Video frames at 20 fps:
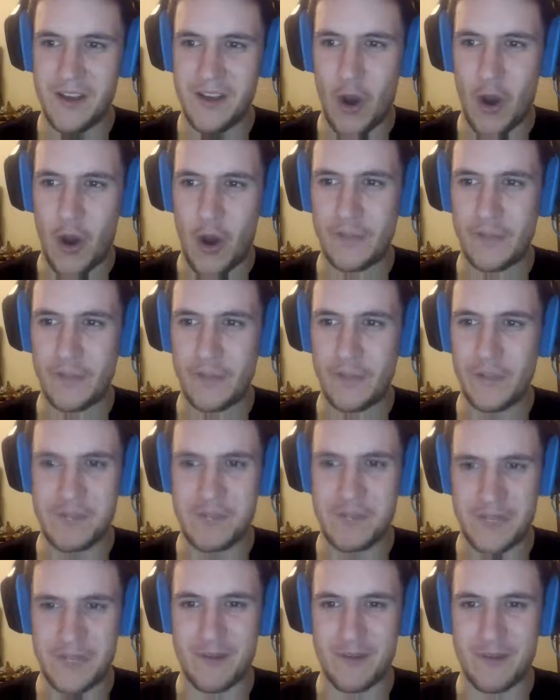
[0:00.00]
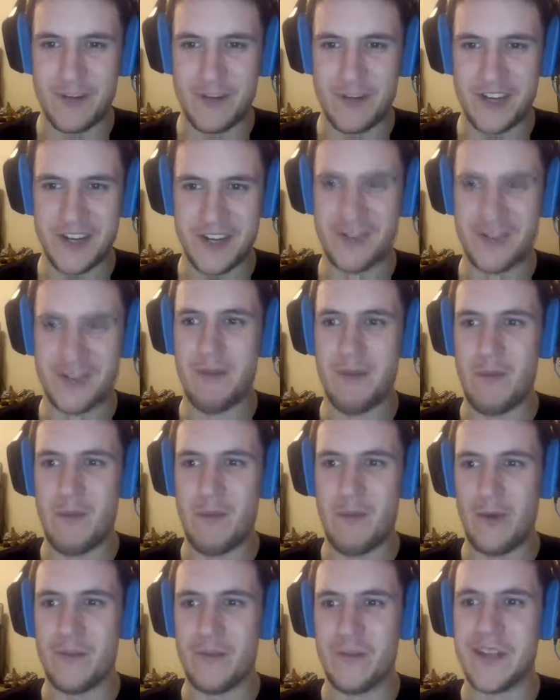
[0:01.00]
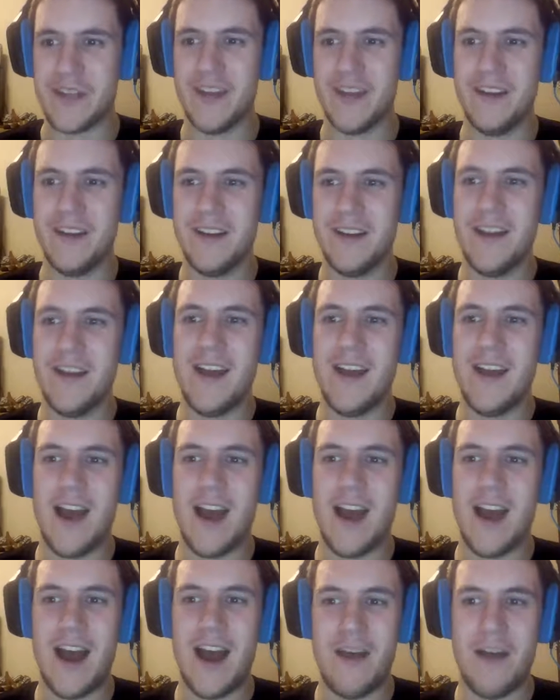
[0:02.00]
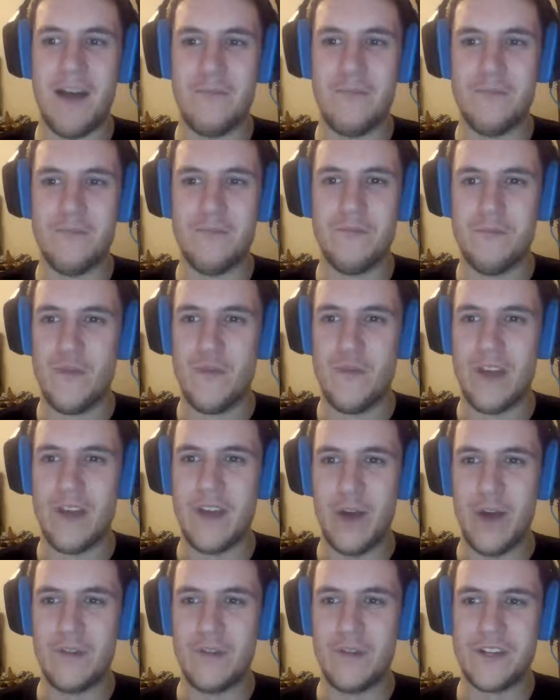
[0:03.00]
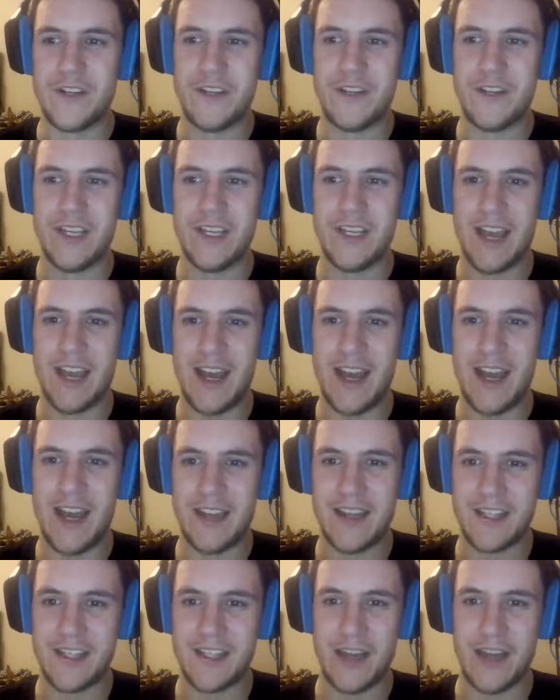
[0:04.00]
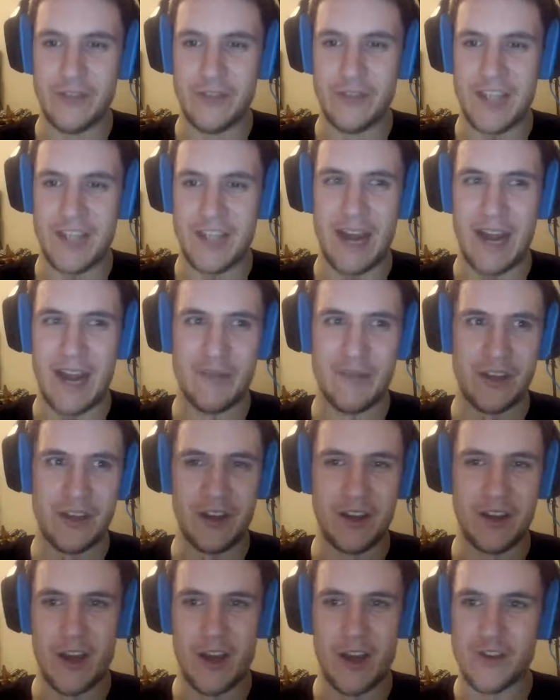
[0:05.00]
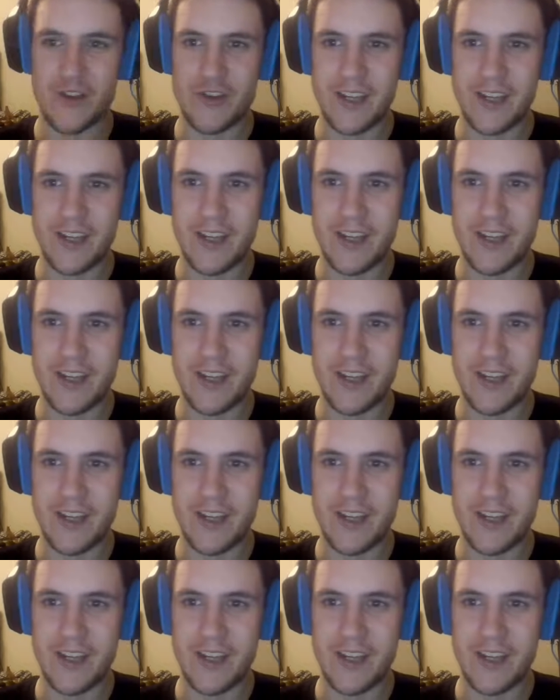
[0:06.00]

Overly specific prediction. I'm on board with it. Moving over to the other side of the country.